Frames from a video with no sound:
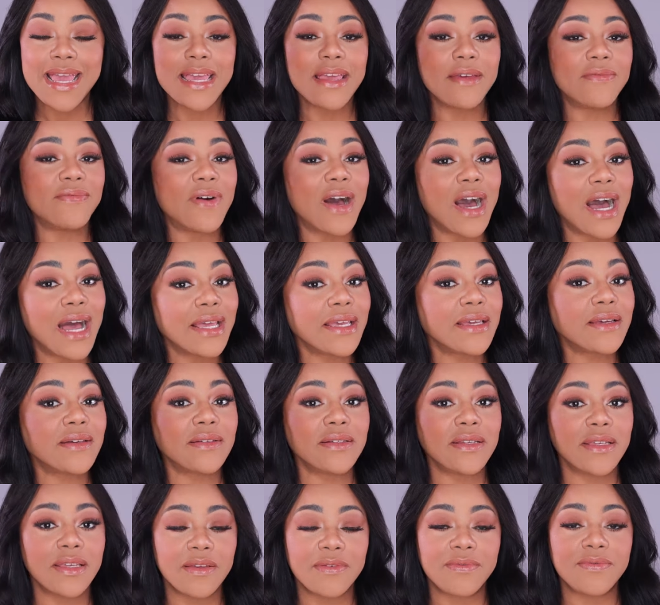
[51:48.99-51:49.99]
If I
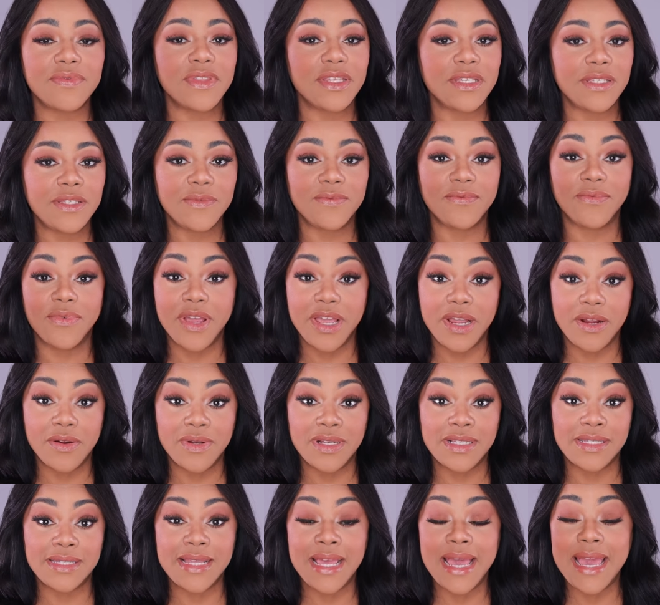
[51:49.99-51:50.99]
could give this
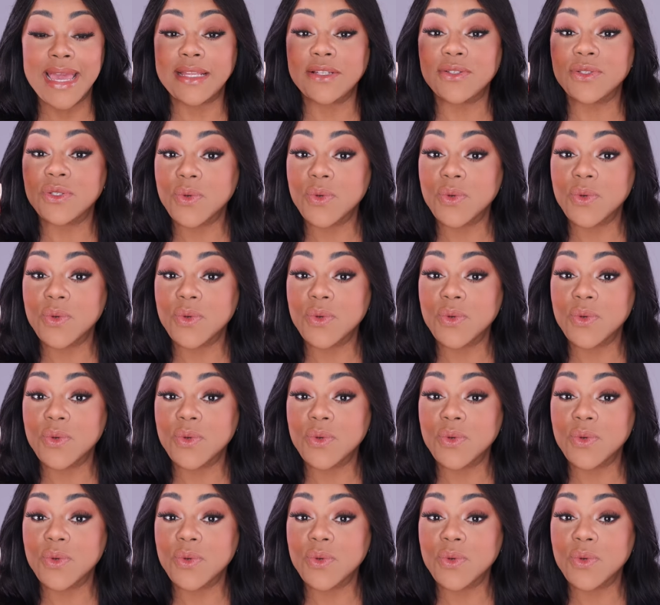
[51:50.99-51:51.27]
fragrance a